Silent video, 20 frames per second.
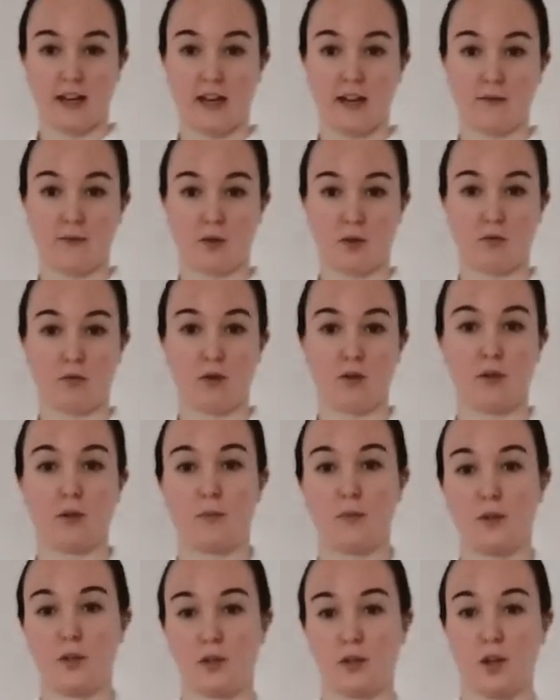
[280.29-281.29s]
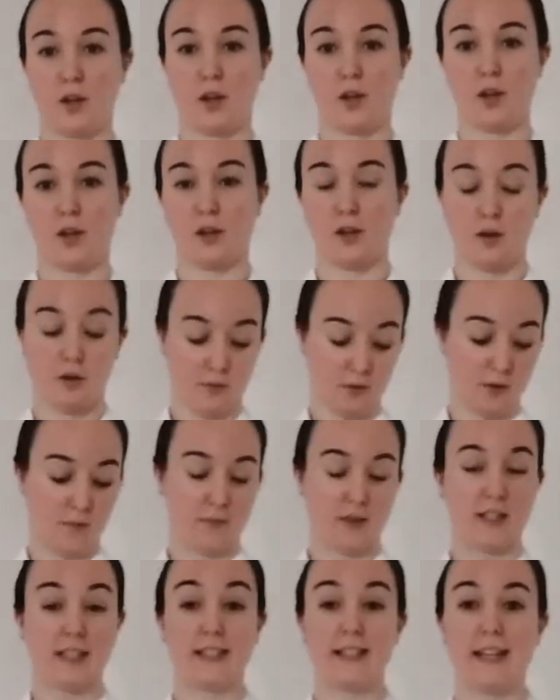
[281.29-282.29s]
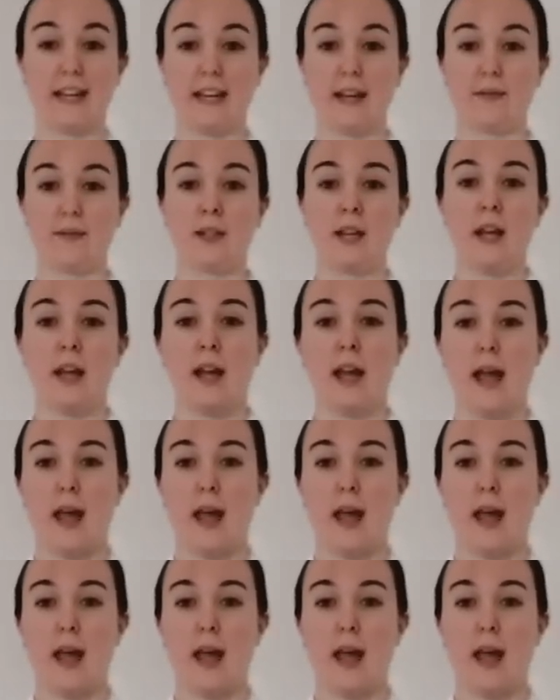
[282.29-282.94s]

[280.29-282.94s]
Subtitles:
and I've just rolled up the shirt, up the sleeves.